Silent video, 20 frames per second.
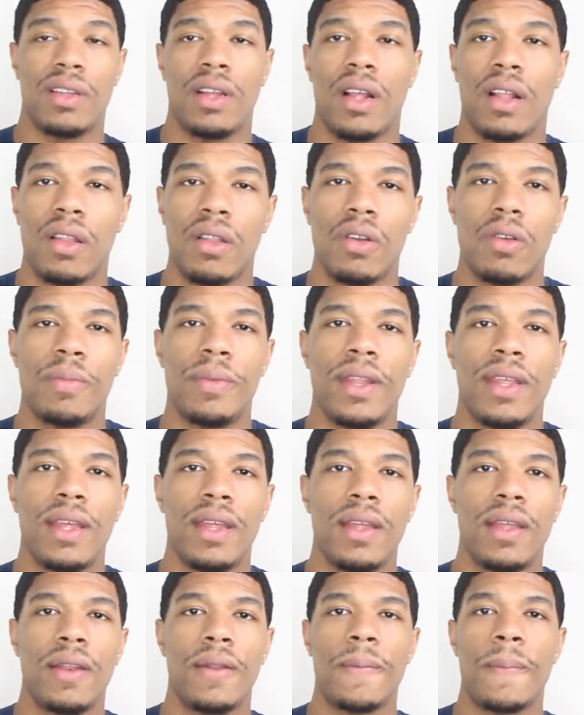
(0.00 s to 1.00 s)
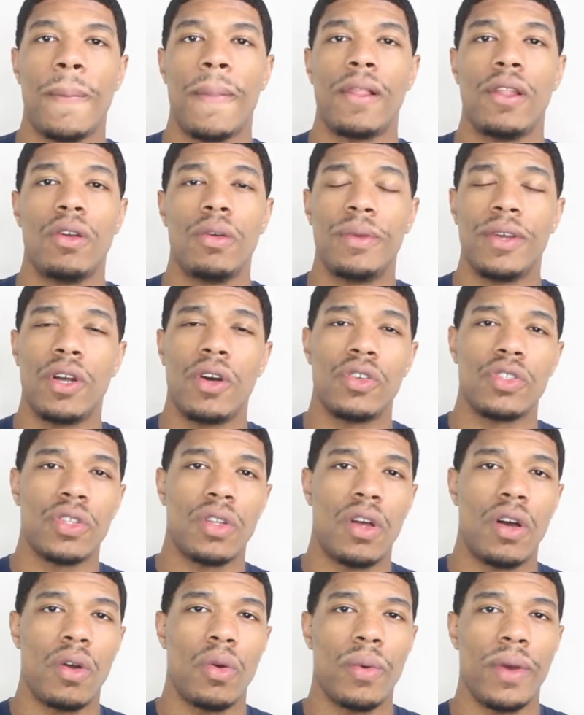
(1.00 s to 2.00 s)
like a little bit in. A little bit goes a
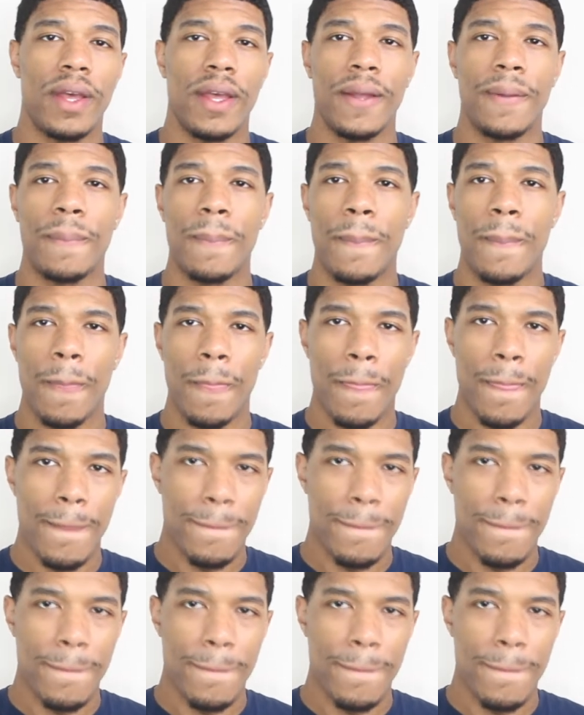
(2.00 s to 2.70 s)
long way.